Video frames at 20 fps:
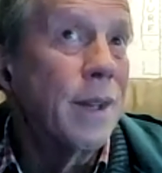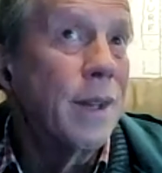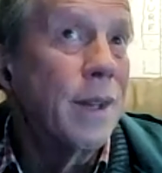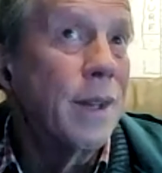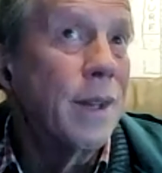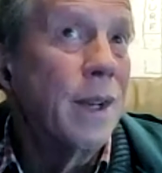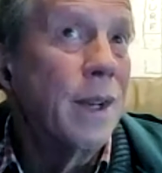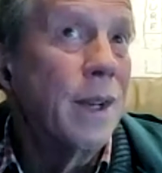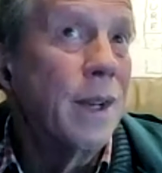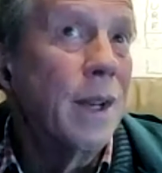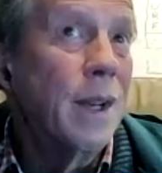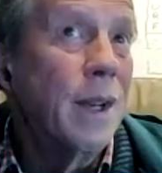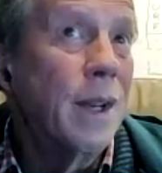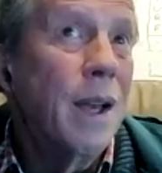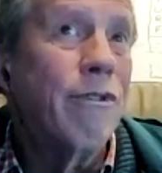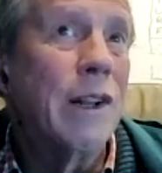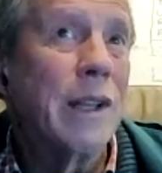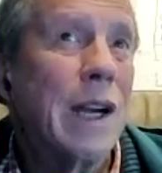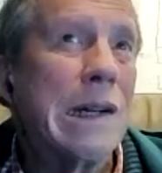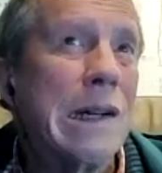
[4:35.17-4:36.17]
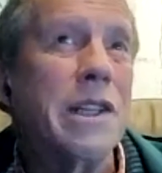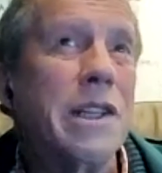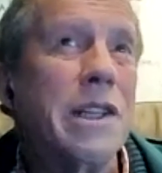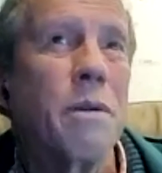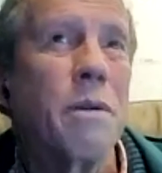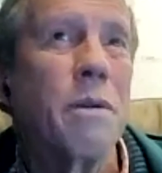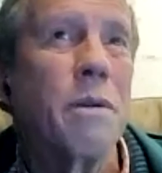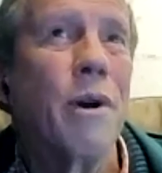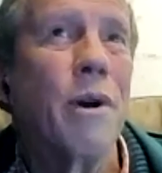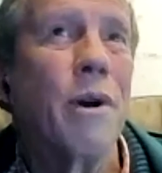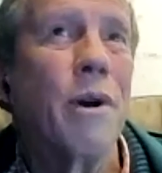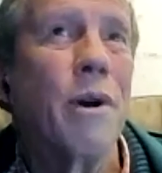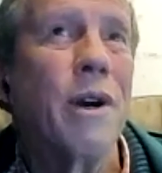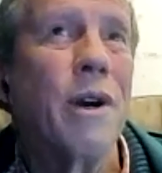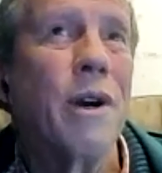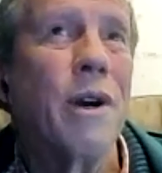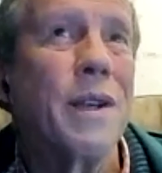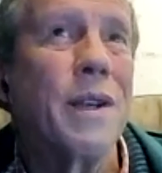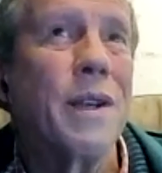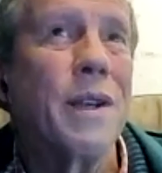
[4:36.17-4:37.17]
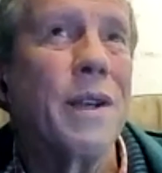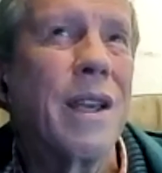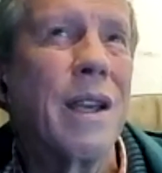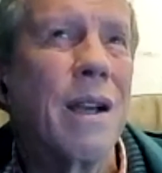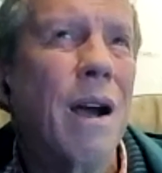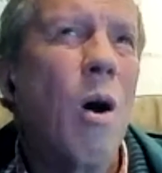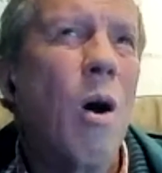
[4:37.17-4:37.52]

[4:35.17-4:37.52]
and feeling utterly depressed, thinking